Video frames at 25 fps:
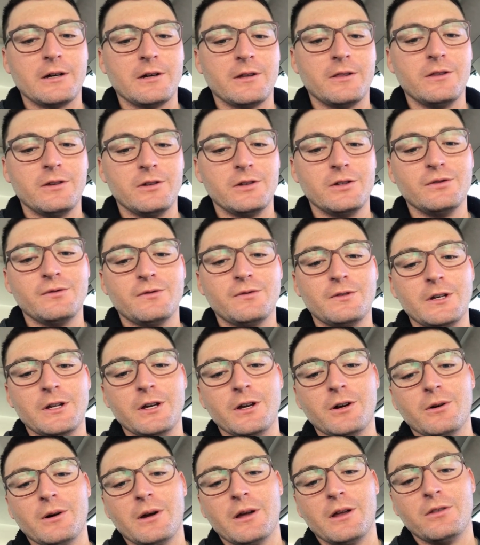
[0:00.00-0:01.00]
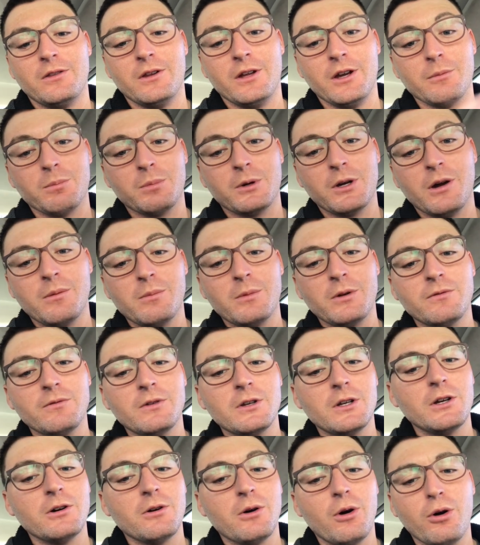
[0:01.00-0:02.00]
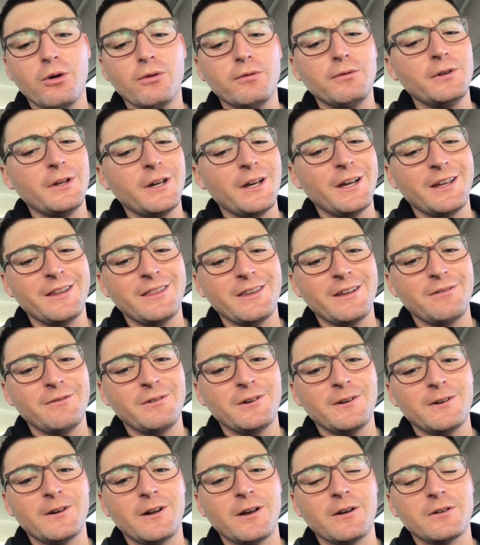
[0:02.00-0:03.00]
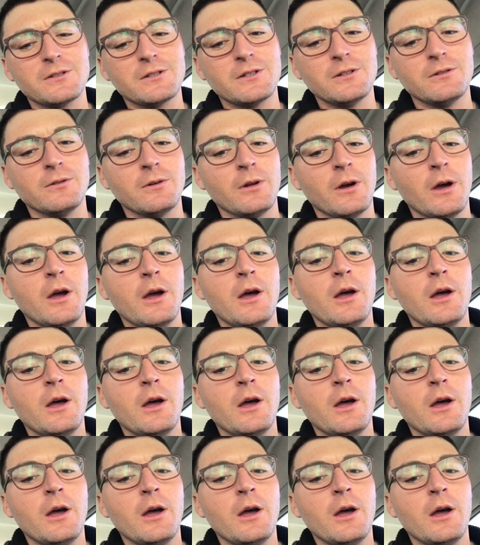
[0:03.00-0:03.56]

on this video and the upcoming video. Hopefully I get that figured out soon.